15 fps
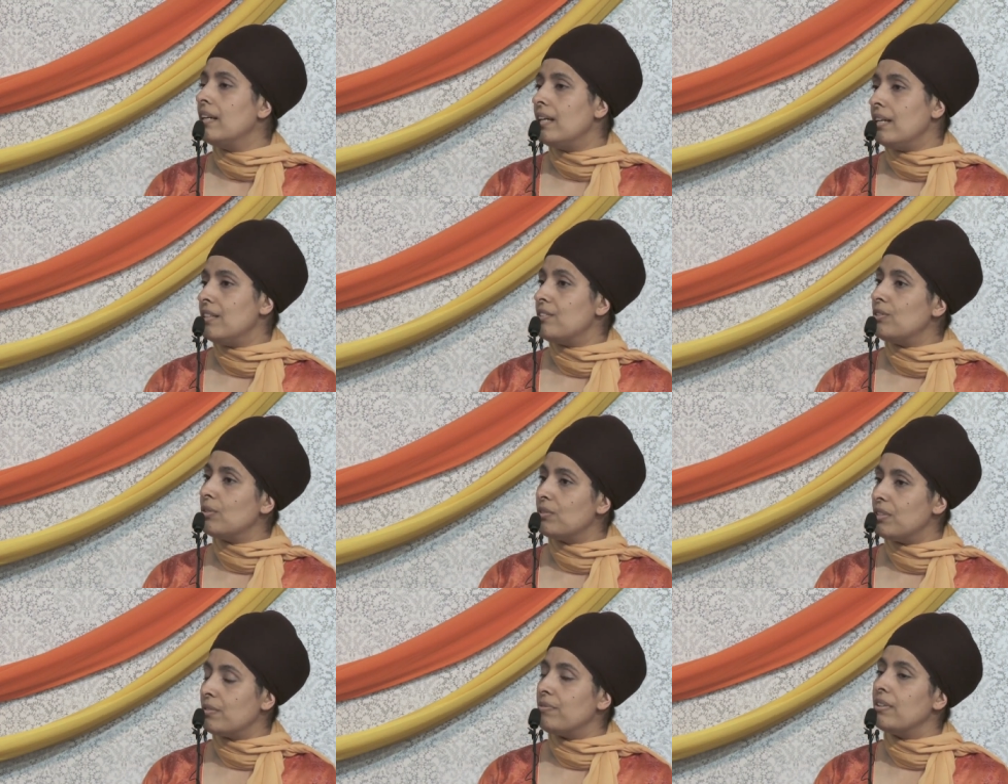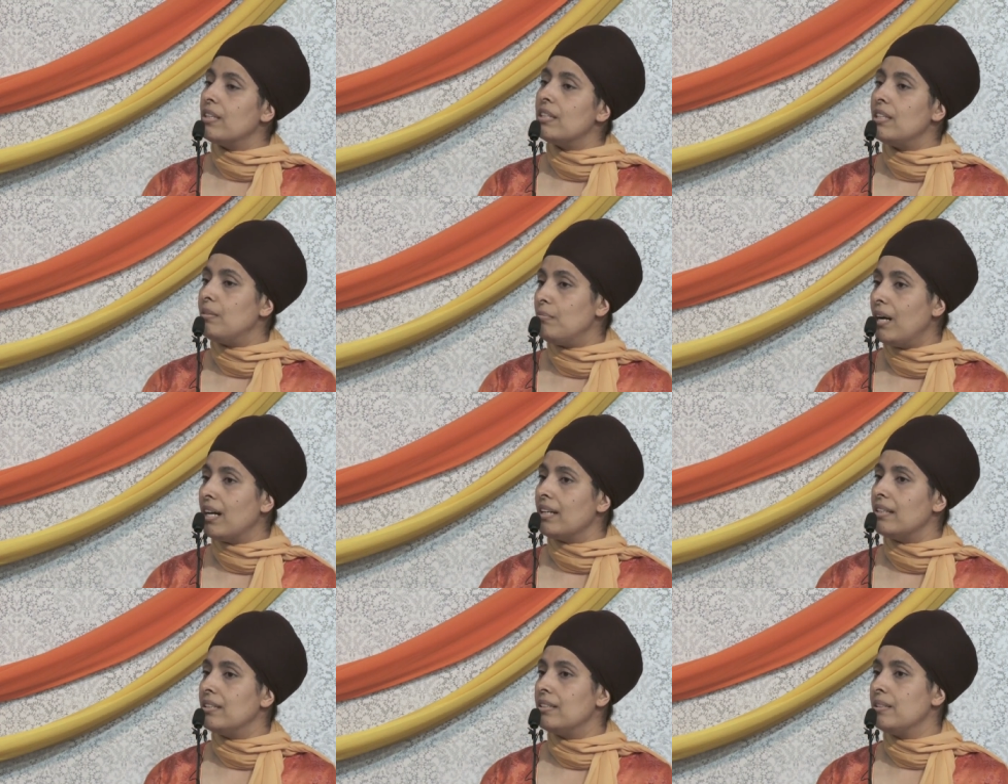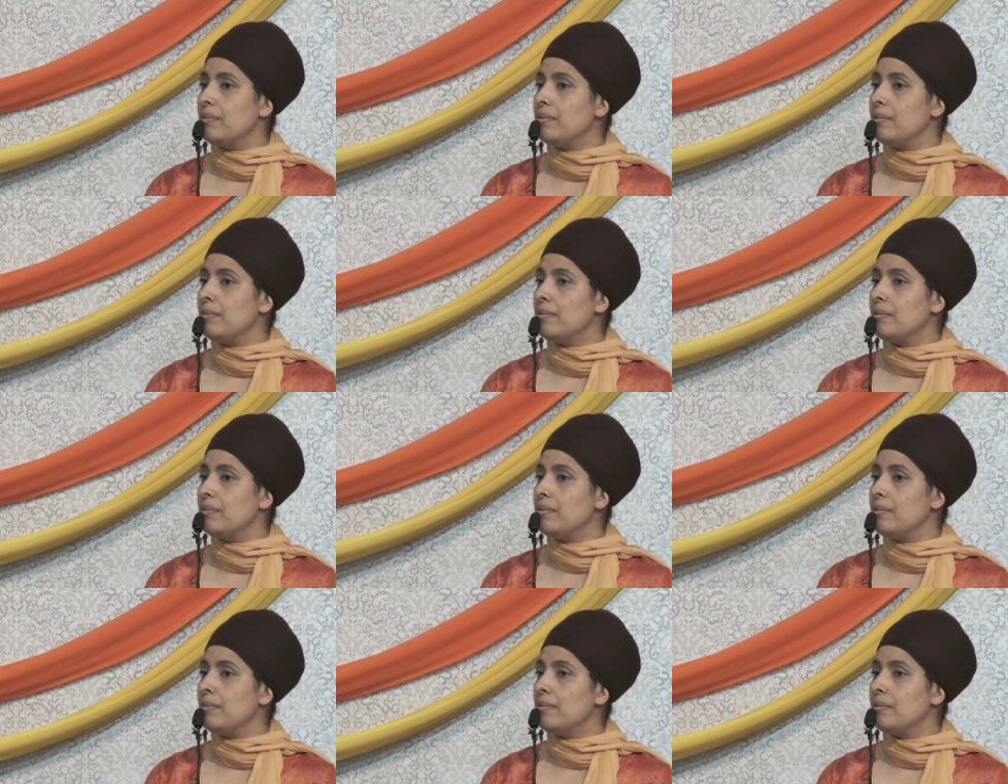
is no different than mine.